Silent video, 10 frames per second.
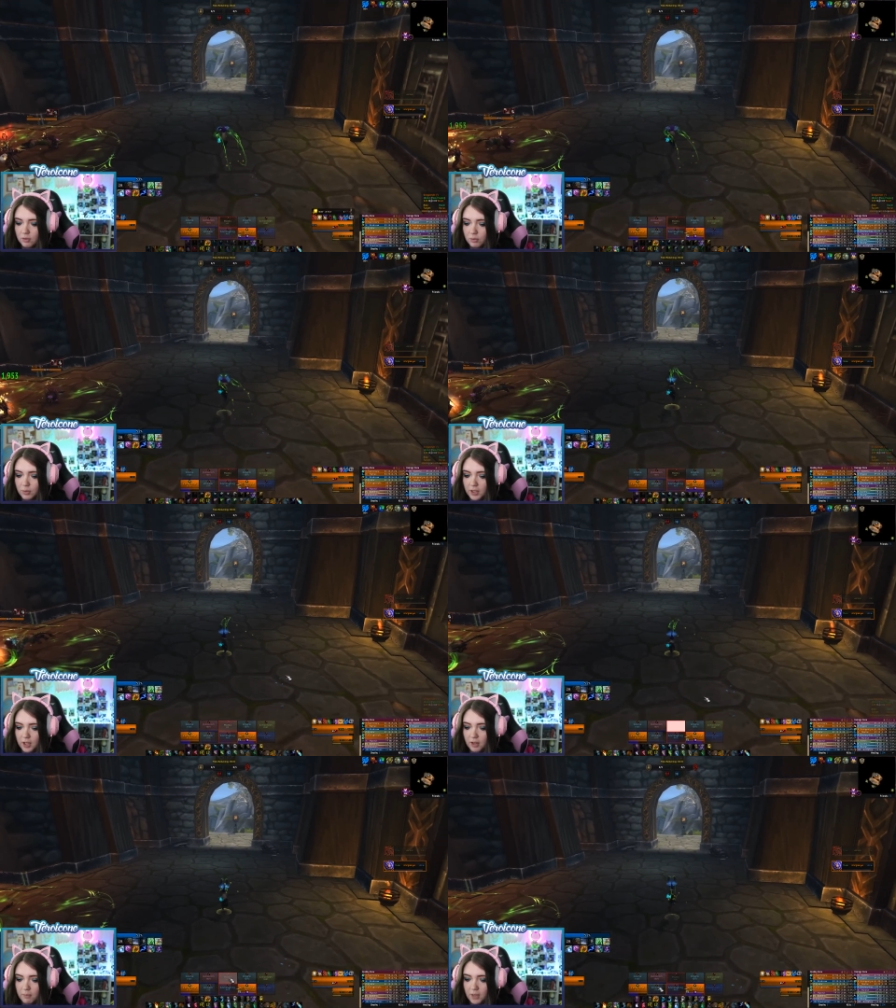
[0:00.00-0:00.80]
We
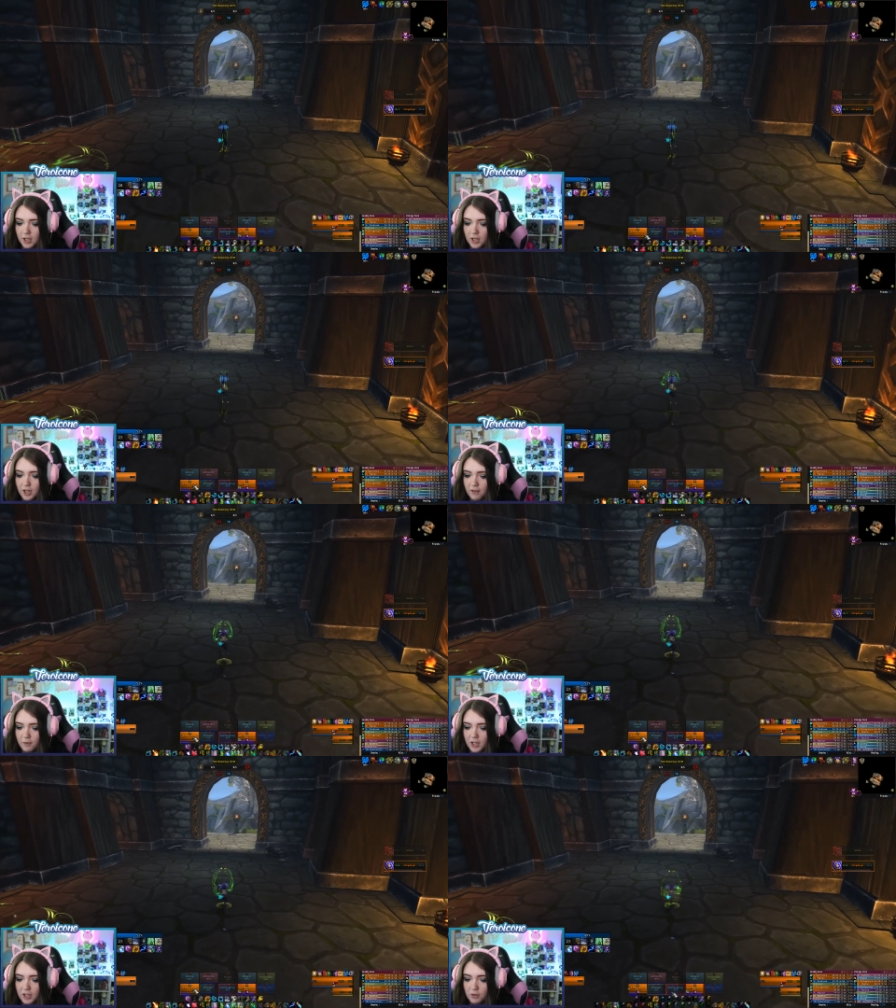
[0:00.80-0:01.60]
can make it if
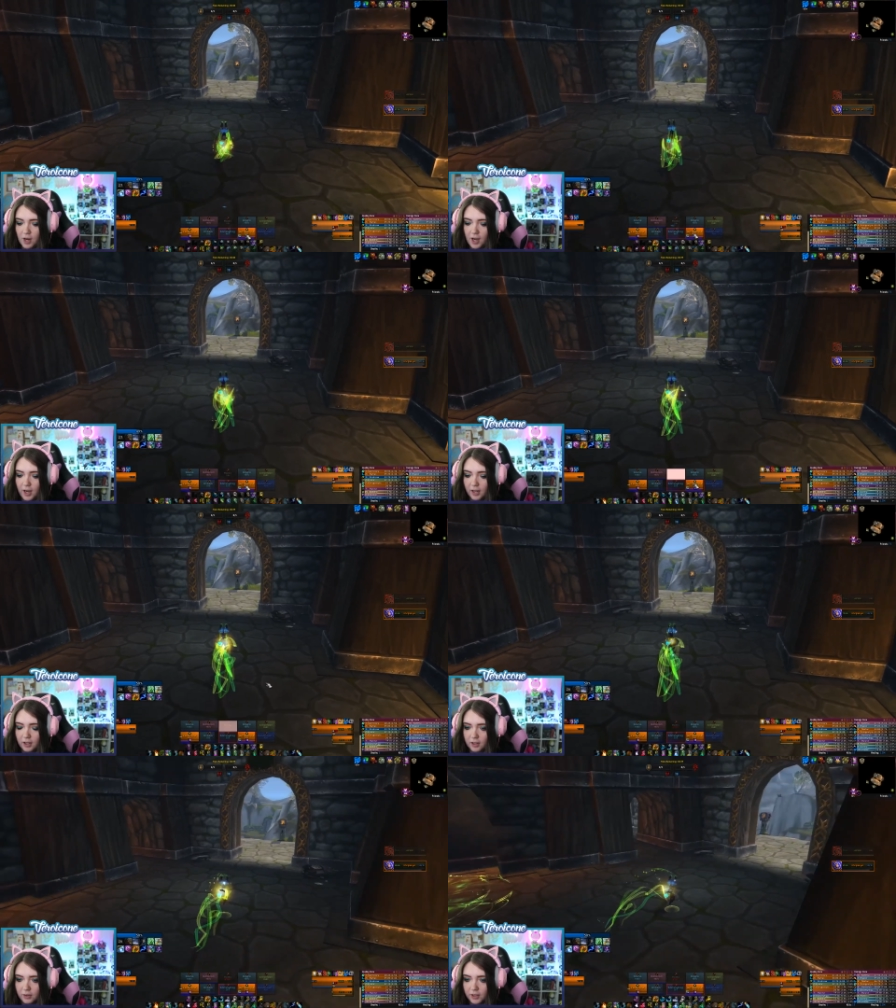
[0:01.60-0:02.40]
we try.
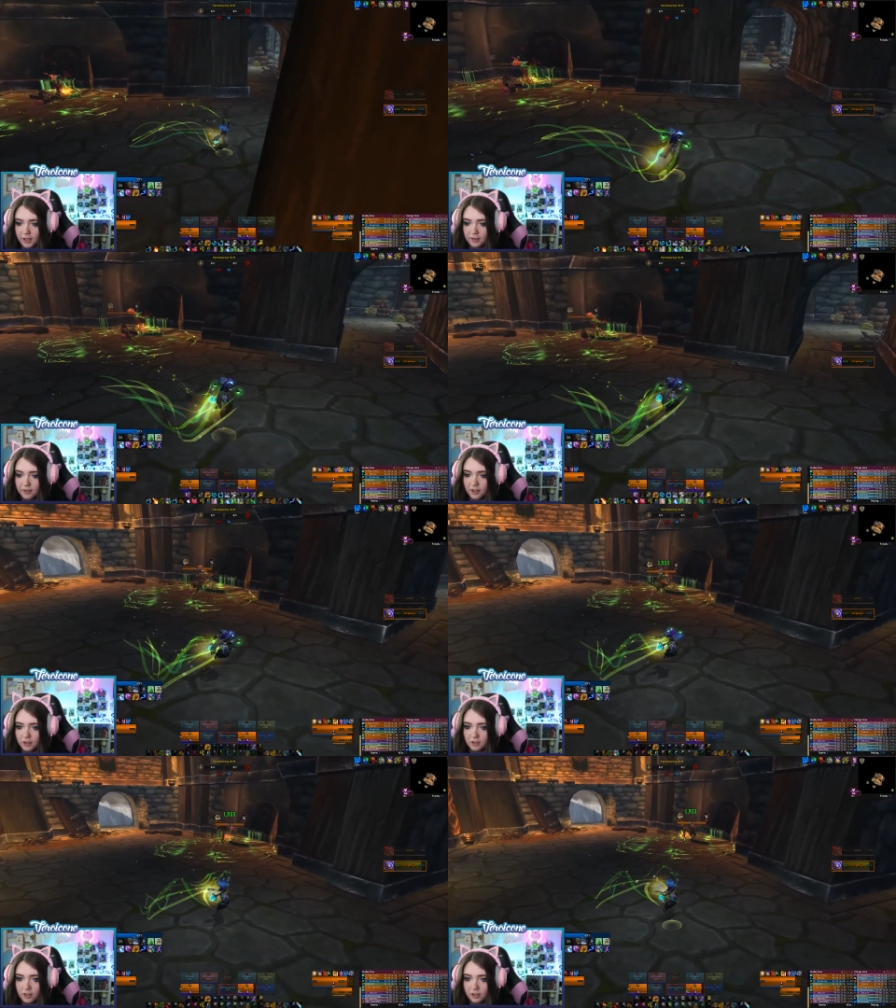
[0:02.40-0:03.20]
Oh, I guess the
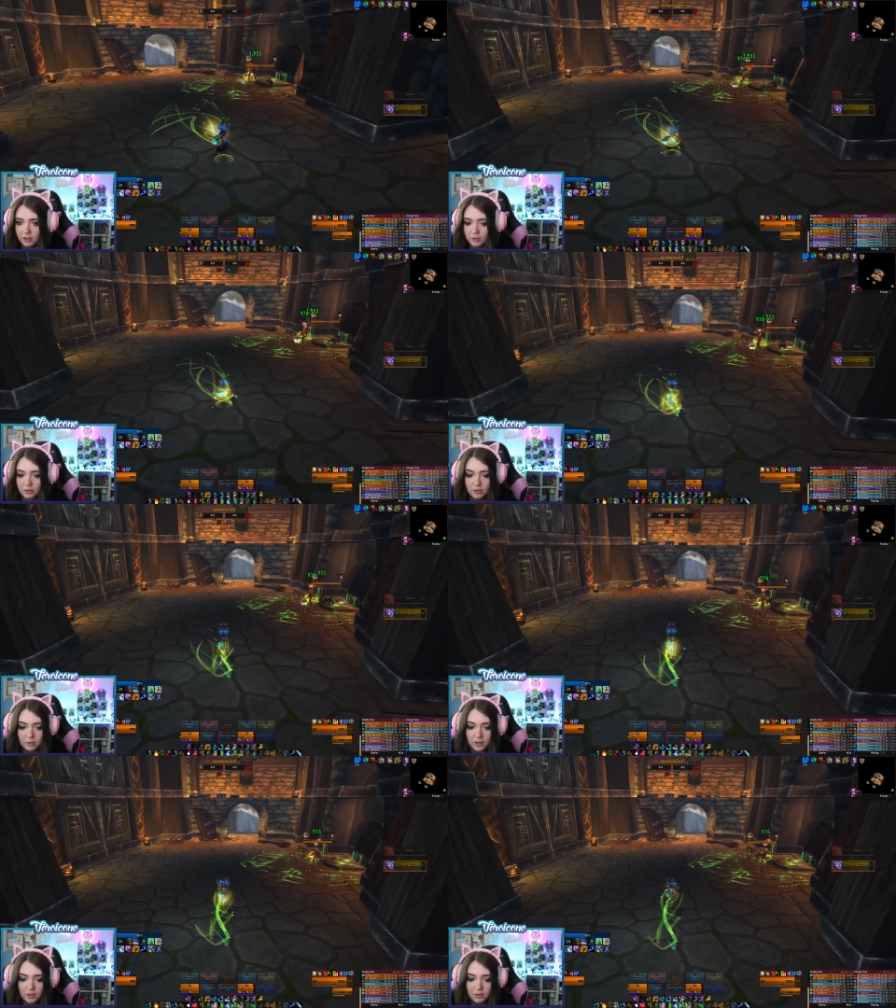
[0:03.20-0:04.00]
other healer was the
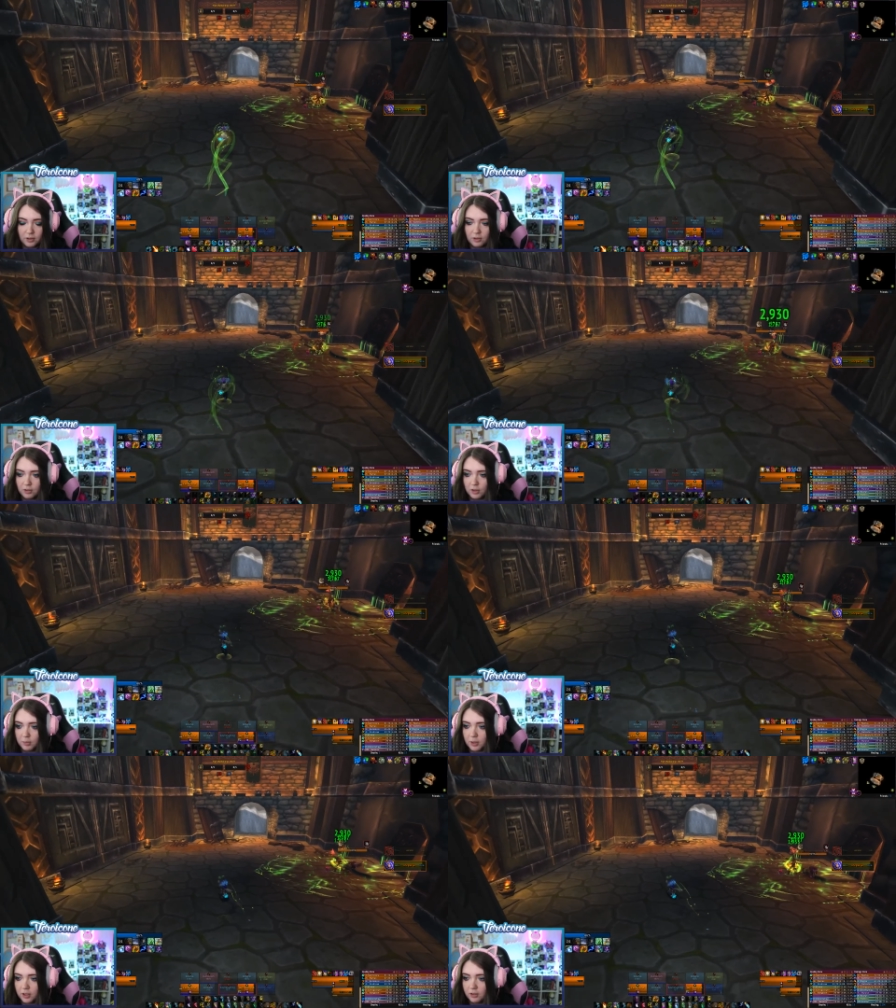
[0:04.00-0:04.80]
one that was concerned
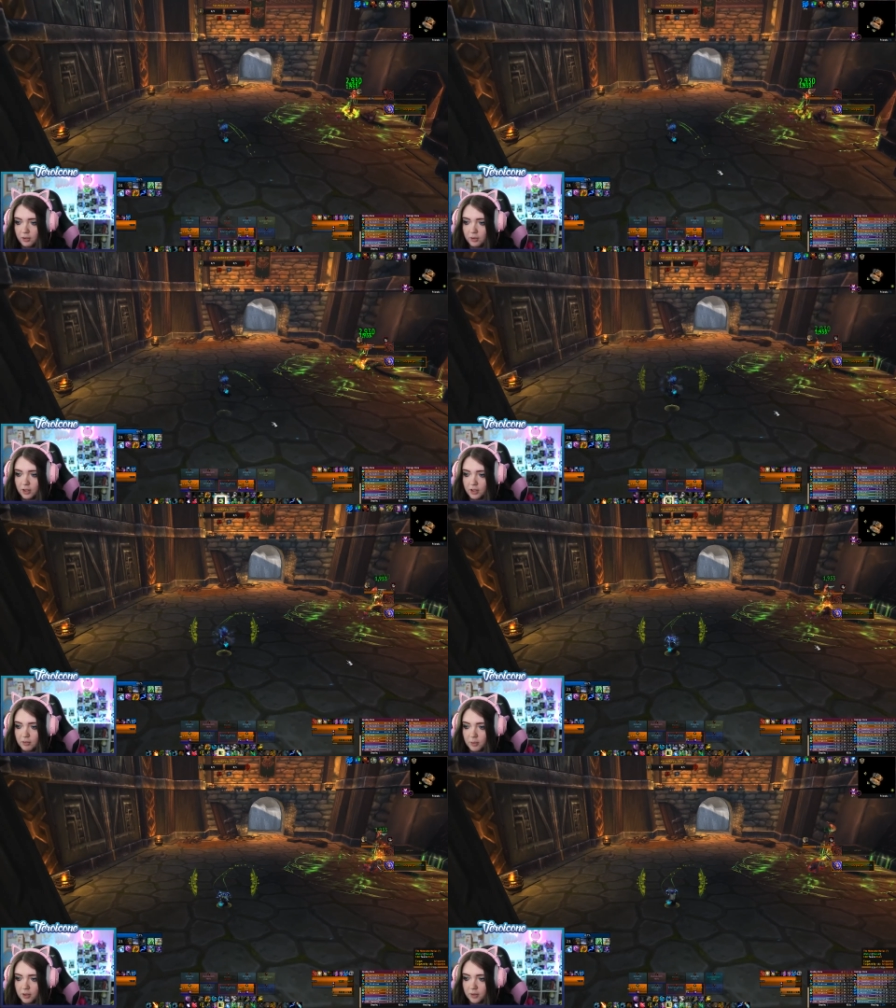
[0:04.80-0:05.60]
about how low geared
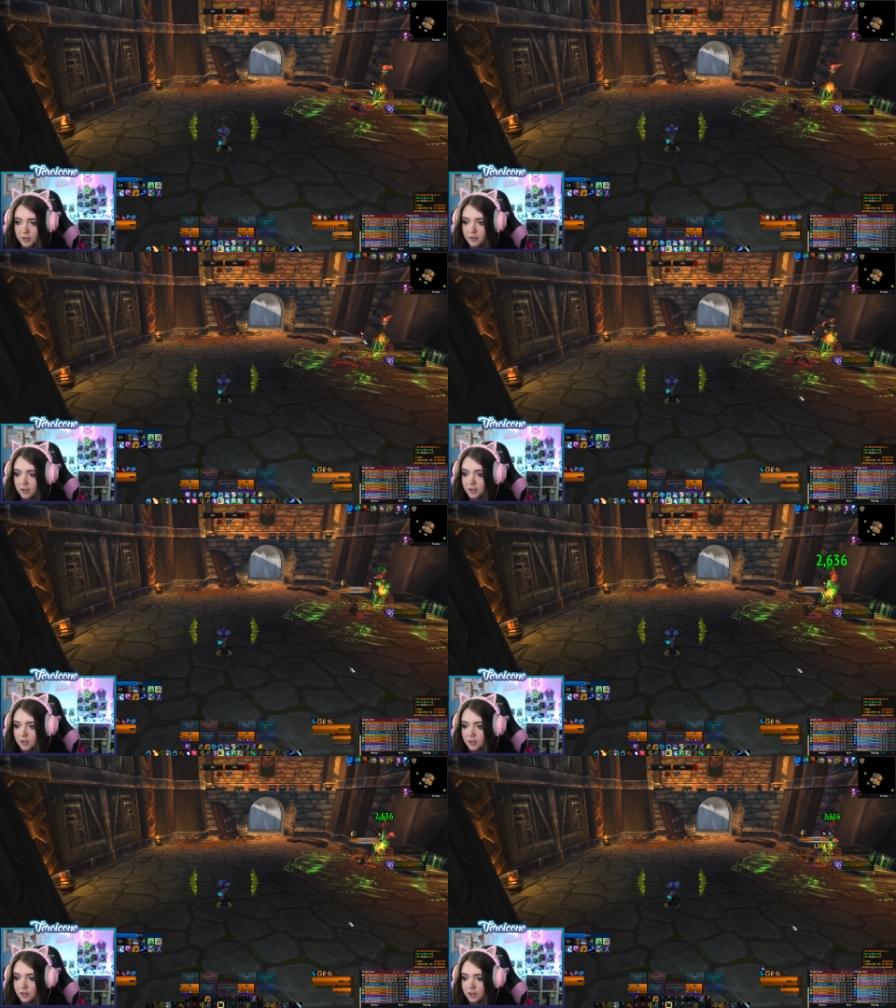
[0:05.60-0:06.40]
everybody was.
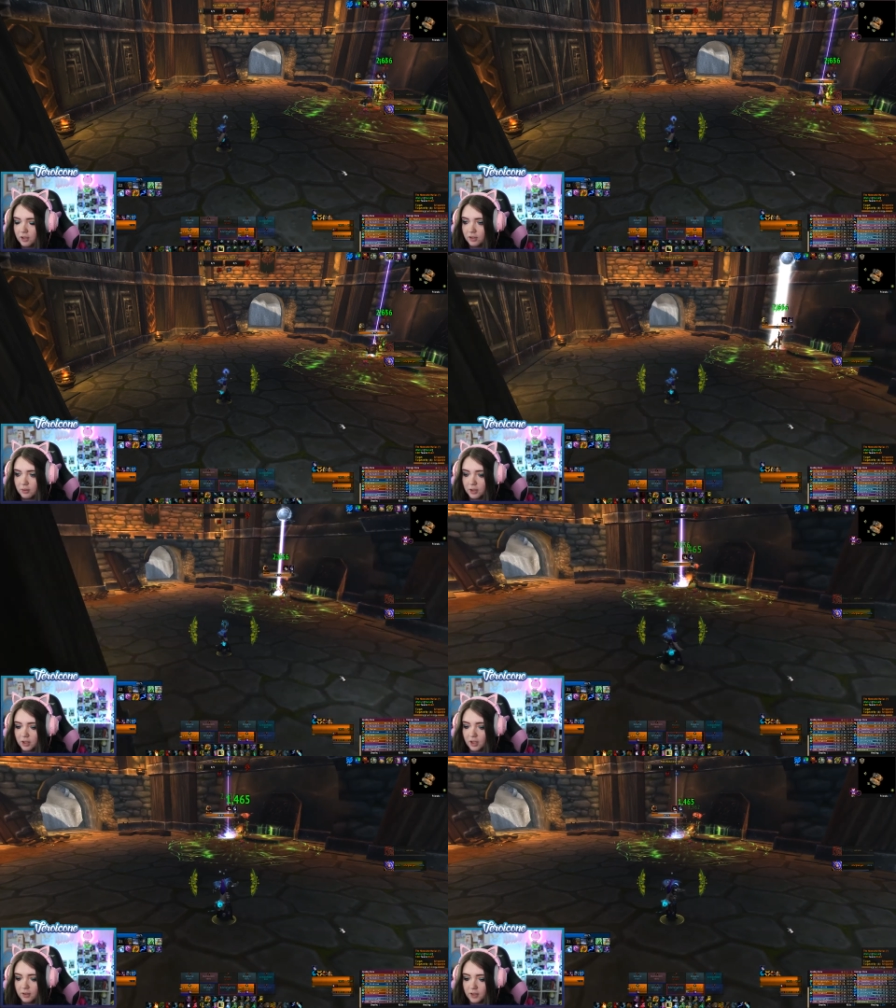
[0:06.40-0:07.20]
Here, don't worry.
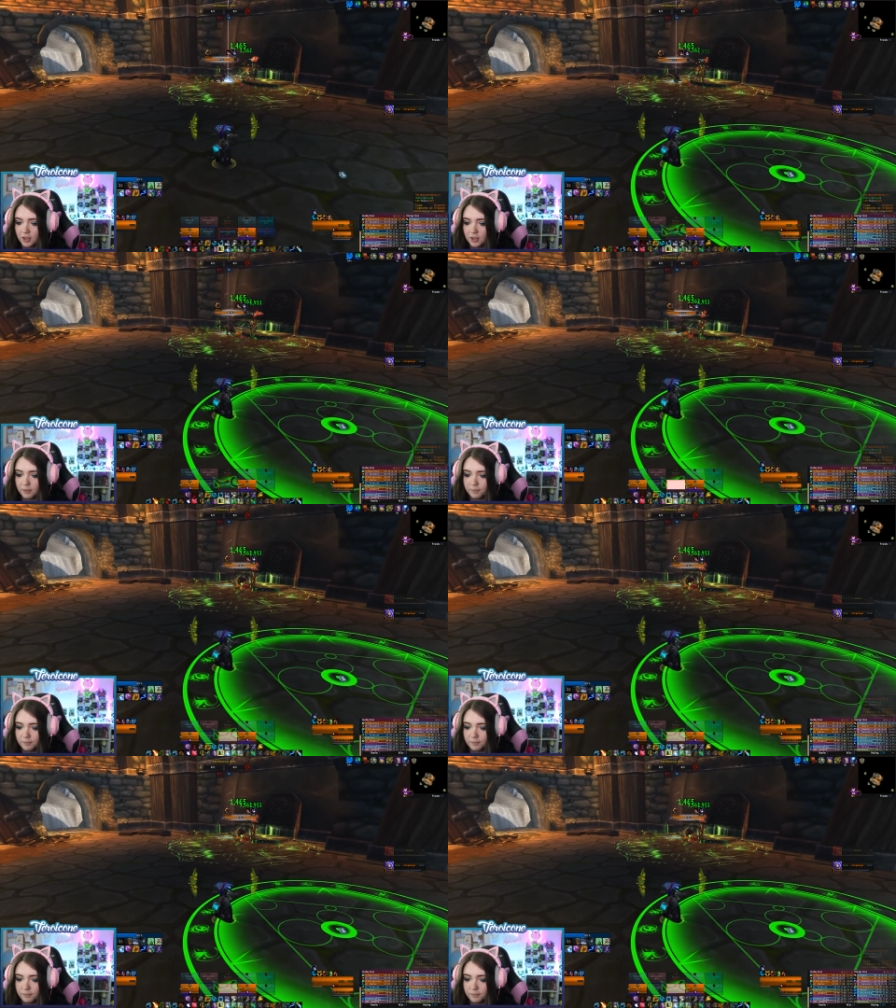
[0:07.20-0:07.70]
I'll kill him.